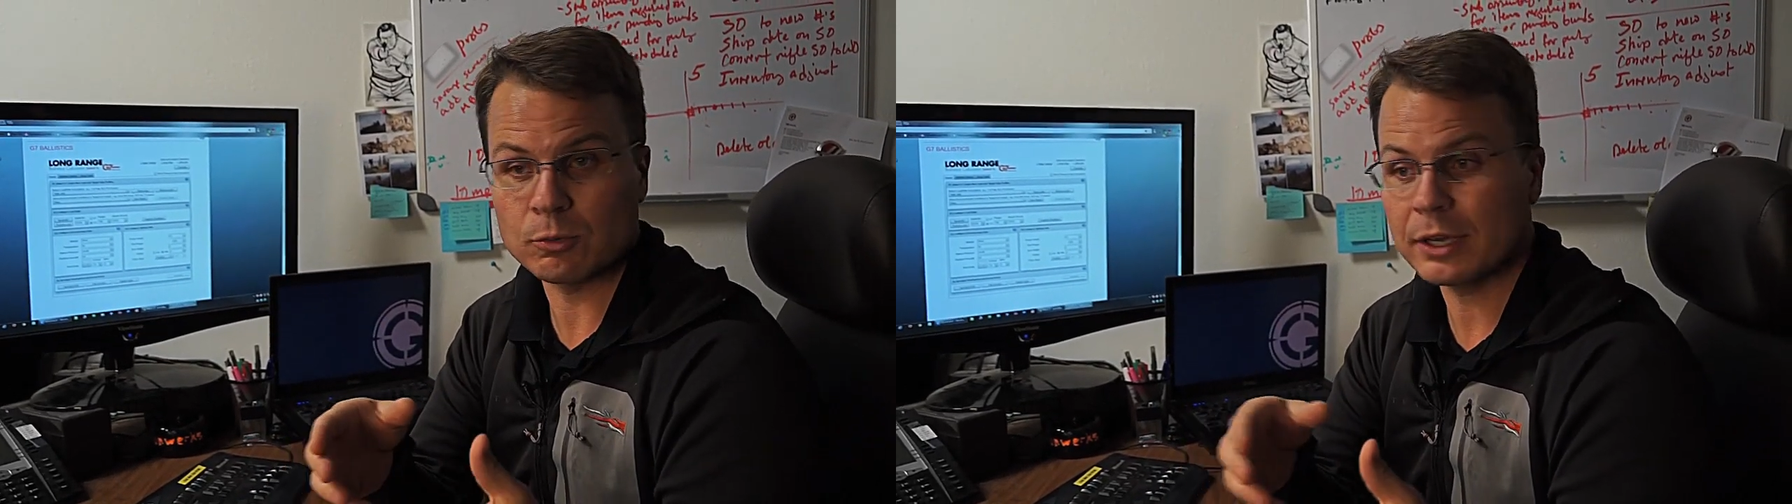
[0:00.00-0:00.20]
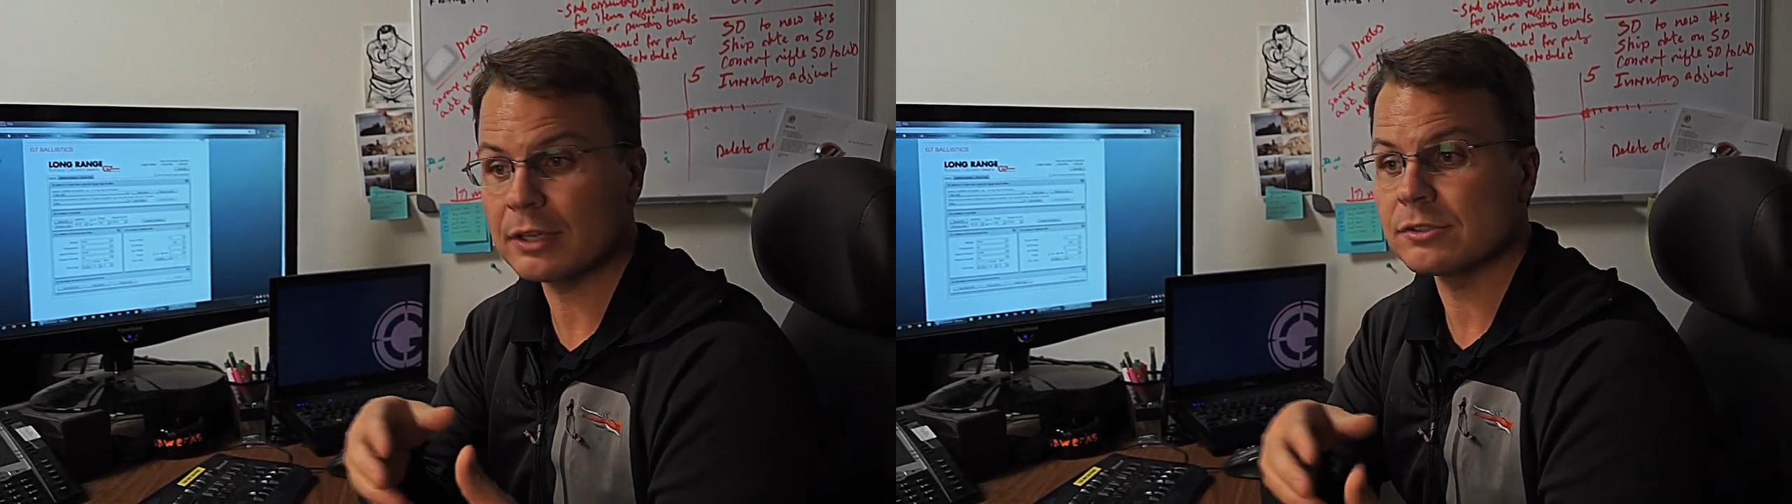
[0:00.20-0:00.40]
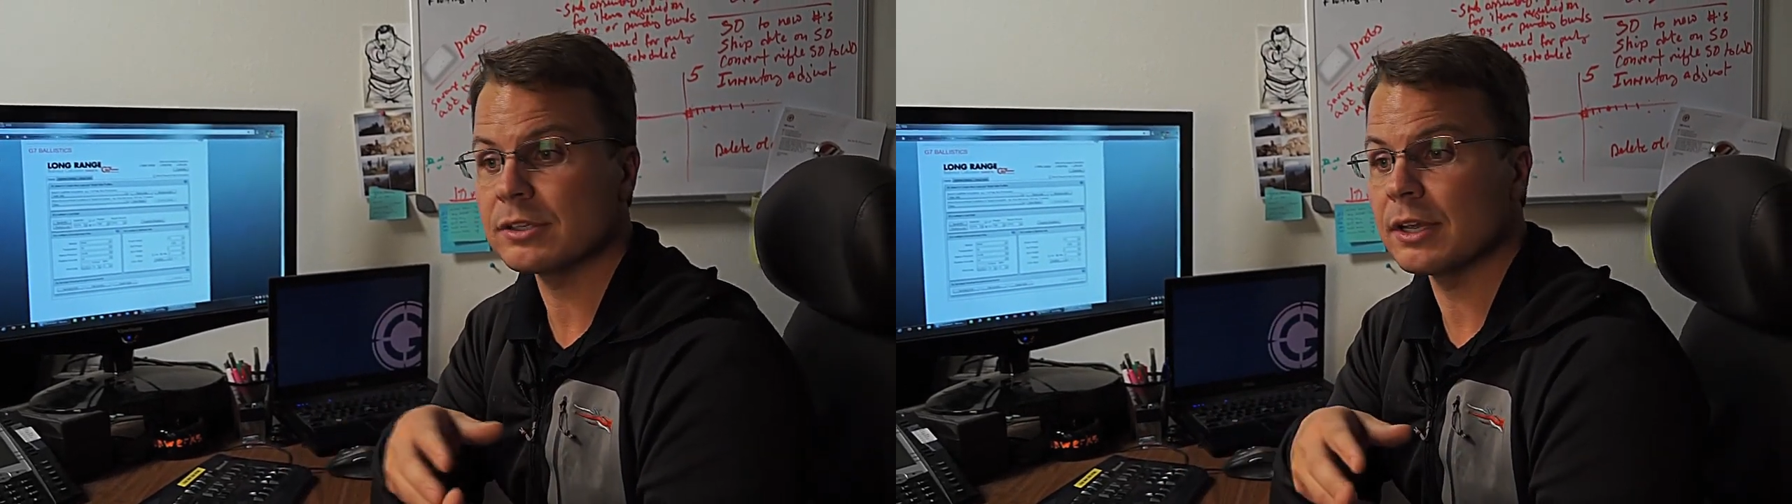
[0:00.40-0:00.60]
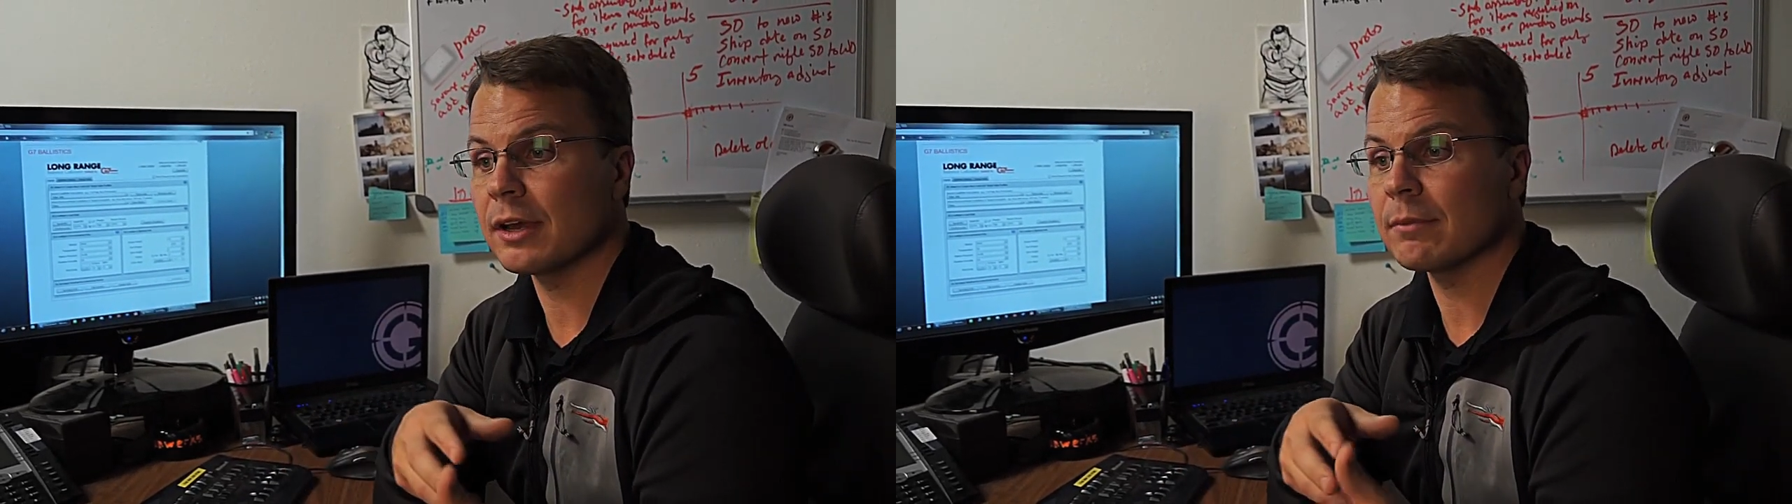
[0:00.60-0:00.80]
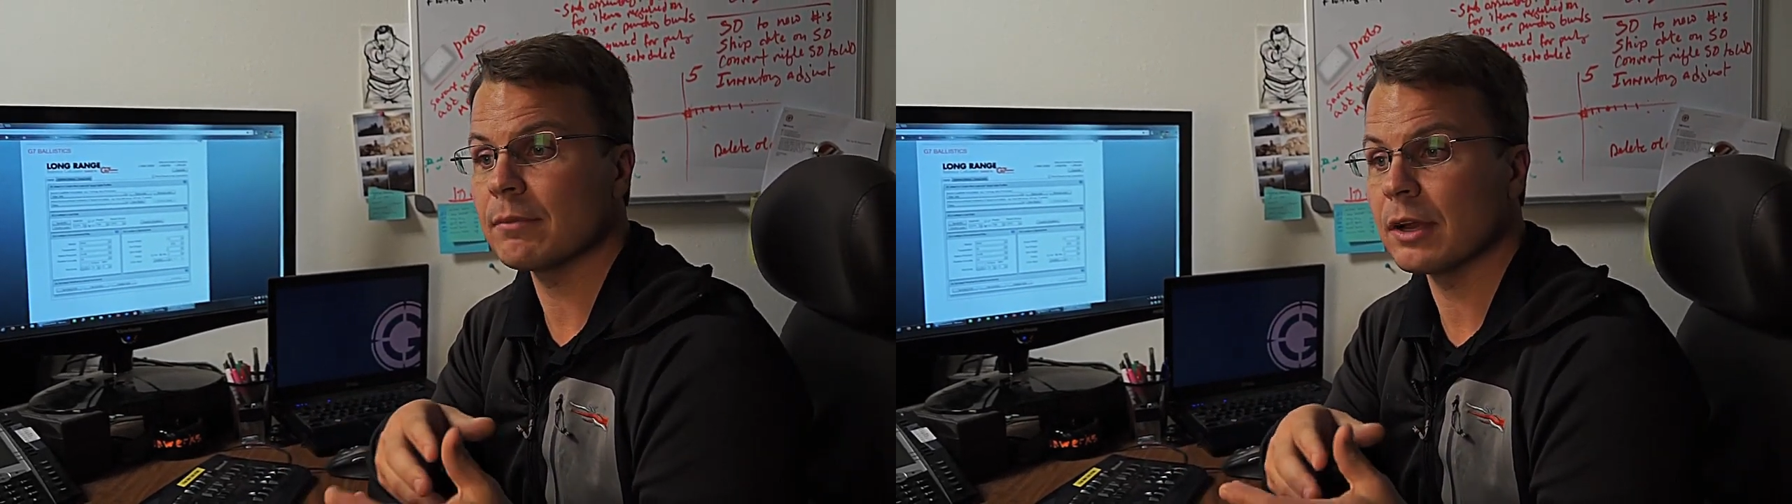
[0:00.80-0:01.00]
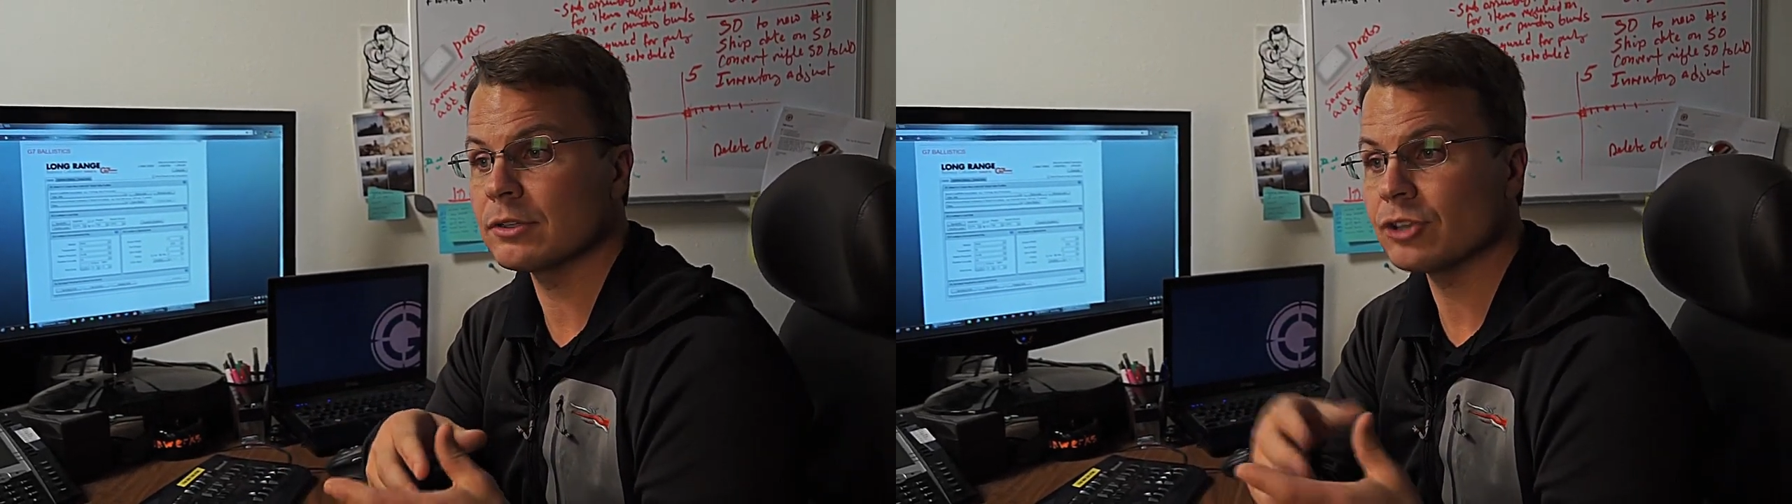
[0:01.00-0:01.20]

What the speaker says: we can see a